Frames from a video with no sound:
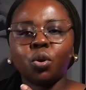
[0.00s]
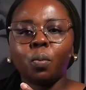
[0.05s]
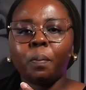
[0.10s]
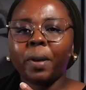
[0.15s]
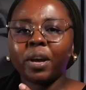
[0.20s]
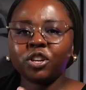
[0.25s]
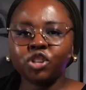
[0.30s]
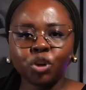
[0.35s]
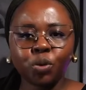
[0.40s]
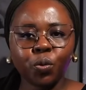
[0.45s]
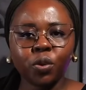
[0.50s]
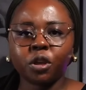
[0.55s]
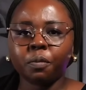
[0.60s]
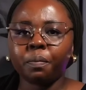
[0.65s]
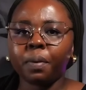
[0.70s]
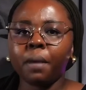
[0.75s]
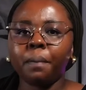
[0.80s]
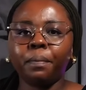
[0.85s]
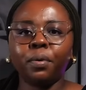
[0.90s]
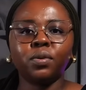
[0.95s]
Budget with a
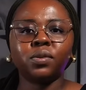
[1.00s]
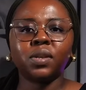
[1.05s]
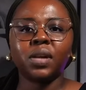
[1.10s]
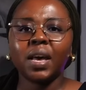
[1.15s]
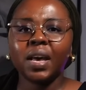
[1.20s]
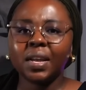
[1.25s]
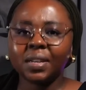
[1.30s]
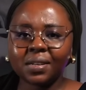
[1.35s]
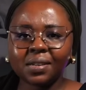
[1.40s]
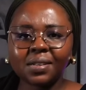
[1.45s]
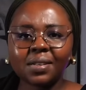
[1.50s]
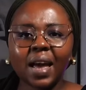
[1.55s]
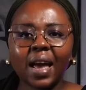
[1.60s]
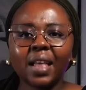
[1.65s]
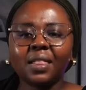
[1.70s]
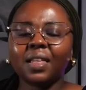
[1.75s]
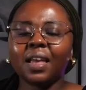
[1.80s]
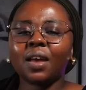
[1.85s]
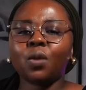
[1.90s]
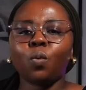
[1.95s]
purpose.
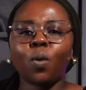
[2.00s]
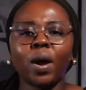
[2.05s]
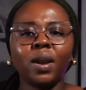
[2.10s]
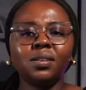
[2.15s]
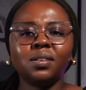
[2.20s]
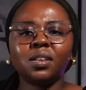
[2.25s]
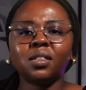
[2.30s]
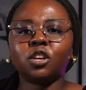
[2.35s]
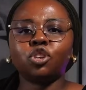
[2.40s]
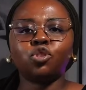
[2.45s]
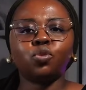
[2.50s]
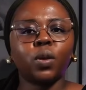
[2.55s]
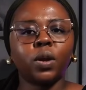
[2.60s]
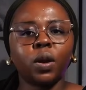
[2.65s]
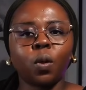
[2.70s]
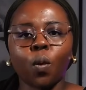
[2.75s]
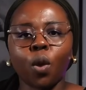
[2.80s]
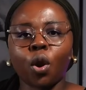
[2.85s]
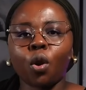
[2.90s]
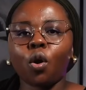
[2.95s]
Decide that what is it that you want
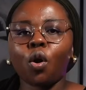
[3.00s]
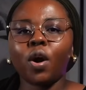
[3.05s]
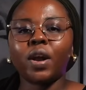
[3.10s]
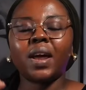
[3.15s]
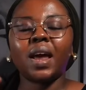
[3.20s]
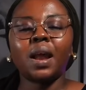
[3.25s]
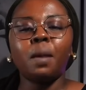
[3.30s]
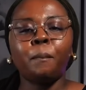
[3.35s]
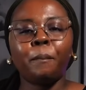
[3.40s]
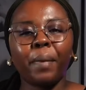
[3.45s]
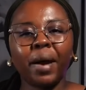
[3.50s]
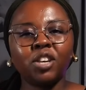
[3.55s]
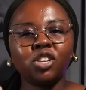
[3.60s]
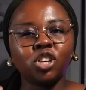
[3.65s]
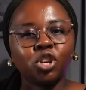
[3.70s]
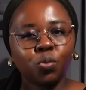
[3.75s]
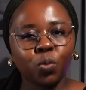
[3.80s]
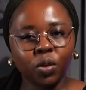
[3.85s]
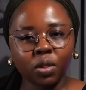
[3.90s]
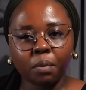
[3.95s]
to work on, and
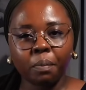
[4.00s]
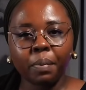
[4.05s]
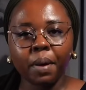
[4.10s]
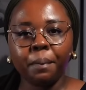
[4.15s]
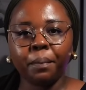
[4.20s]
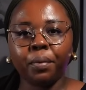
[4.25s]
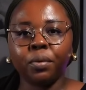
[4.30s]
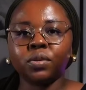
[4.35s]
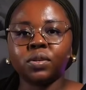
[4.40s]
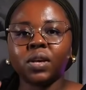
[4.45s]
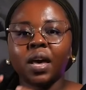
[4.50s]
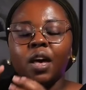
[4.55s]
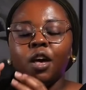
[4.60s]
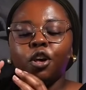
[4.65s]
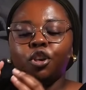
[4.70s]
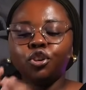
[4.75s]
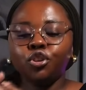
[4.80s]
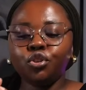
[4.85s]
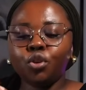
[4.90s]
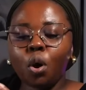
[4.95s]
budget with a purpose.
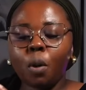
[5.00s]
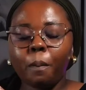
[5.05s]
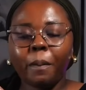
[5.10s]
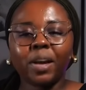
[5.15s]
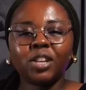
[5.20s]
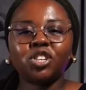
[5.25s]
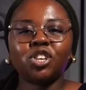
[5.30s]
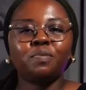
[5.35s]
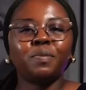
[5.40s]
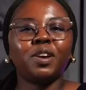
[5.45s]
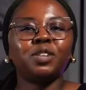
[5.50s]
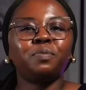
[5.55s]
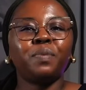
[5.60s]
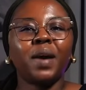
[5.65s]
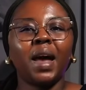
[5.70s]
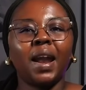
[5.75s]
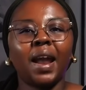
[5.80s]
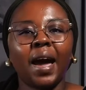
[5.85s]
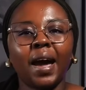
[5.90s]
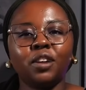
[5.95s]
Your budget must
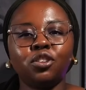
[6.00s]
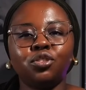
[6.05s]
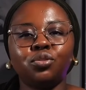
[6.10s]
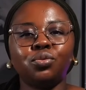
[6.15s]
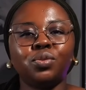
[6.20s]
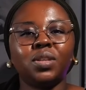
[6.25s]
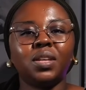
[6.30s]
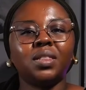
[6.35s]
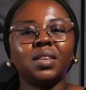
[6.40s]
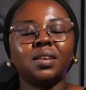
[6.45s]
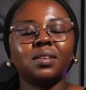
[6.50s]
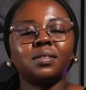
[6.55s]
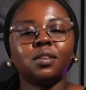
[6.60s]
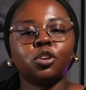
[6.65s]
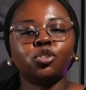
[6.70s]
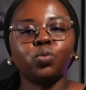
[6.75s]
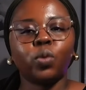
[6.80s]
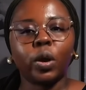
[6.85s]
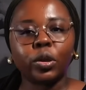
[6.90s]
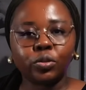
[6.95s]
be aligned to the things
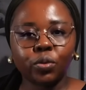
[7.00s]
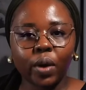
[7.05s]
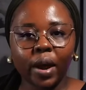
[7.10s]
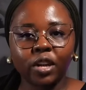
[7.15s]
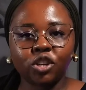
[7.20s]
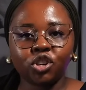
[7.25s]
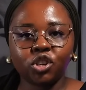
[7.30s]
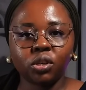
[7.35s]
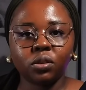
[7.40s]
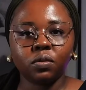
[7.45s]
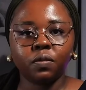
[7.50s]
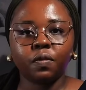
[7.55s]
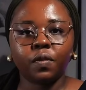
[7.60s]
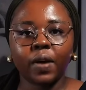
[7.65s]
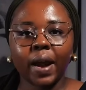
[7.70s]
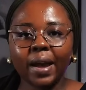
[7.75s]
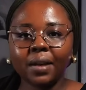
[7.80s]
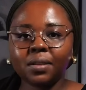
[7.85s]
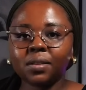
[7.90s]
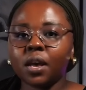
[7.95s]
that you want to achieve,
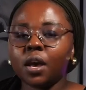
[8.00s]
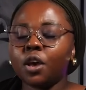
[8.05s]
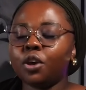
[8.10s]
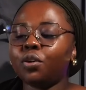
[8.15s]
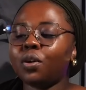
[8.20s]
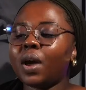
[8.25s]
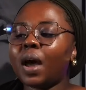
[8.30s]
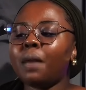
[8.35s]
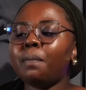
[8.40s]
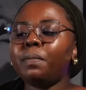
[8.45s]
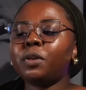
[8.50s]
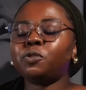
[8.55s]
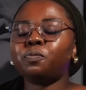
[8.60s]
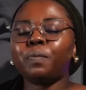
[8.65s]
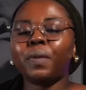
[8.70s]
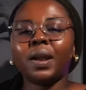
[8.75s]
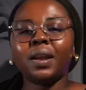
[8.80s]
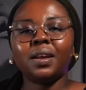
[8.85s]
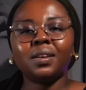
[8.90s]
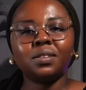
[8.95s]
right? You can't be
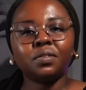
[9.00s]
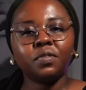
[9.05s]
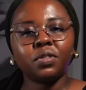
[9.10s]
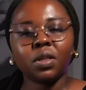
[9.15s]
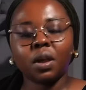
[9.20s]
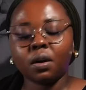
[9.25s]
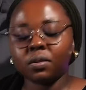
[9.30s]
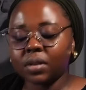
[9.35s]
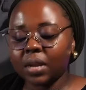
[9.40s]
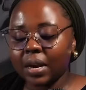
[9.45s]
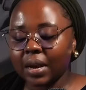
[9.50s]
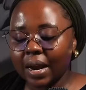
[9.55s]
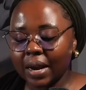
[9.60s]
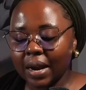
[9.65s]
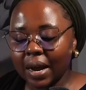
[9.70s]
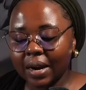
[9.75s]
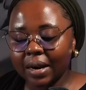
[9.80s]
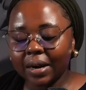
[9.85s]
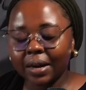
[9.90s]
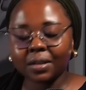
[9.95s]
spending
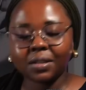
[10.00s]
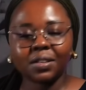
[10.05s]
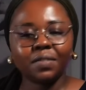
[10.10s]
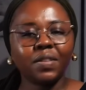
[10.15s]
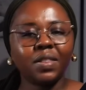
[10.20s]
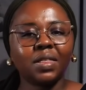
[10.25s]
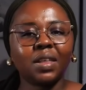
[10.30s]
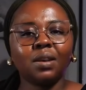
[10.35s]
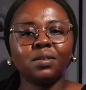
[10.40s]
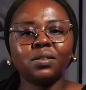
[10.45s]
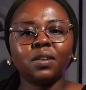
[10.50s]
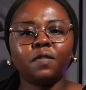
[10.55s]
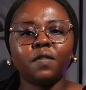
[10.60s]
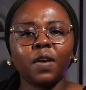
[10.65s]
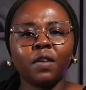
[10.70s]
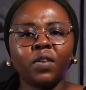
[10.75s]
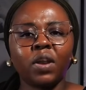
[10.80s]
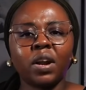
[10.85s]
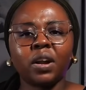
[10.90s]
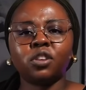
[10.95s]
7,900,
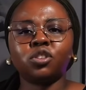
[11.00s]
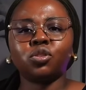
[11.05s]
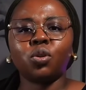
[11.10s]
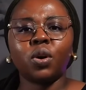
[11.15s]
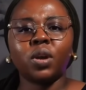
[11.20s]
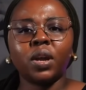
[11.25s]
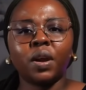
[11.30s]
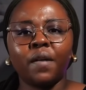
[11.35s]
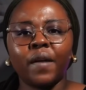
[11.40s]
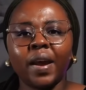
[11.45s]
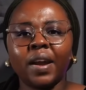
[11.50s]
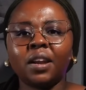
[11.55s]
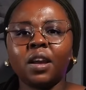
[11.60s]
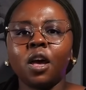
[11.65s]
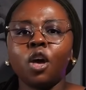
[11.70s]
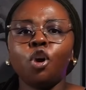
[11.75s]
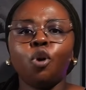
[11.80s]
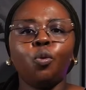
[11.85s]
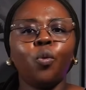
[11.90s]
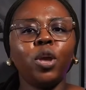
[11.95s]
7,500 on a rent
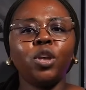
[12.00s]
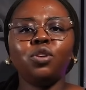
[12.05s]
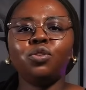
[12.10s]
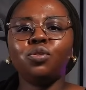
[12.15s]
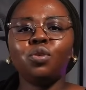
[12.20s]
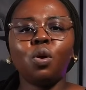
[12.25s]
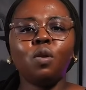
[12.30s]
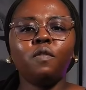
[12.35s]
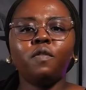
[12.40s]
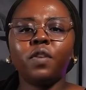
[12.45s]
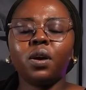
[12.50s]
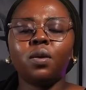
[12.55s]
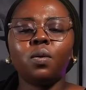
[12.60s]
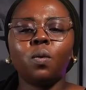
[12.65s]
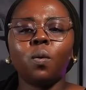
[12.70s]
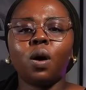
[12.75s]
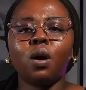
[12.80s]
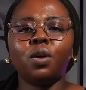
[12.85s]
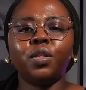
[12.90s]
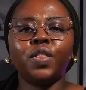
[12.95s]
when you know very
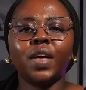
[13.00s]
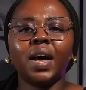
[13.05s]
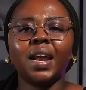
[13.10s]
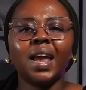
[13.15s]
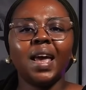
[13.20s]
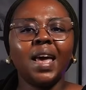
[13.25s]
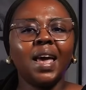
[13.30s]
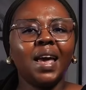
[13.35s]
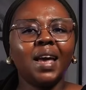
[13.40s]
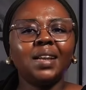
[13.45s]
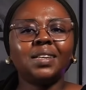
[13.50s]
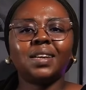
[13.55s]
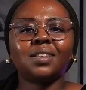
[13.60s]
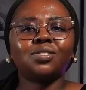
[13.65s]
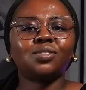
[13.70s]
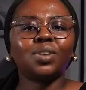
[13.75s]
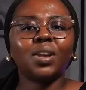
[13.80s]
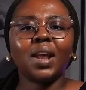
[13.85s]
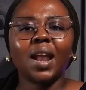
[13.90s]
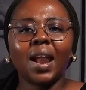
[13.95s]
well that it
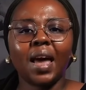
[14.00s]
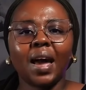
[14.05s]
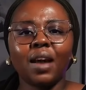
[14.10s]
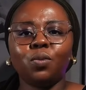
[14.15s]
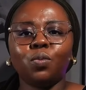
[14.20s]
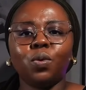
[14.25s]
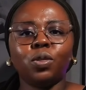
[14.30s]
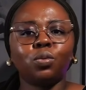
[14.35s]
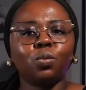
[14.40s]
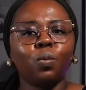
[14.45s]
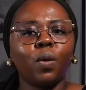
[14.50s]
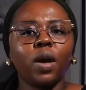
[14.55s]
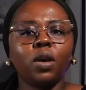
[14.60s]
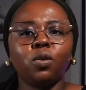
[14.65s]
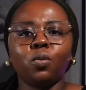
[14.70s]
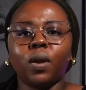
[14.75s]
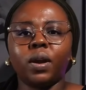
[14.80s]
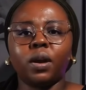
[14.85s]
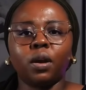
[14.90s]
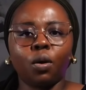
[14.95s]
does not align with where
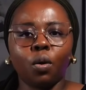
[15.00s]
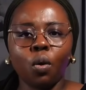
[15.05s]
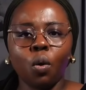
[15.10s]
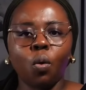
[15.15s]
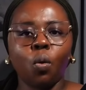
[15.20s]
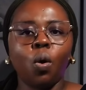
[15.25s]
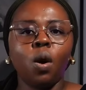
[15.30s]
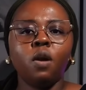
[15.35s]
you want to go.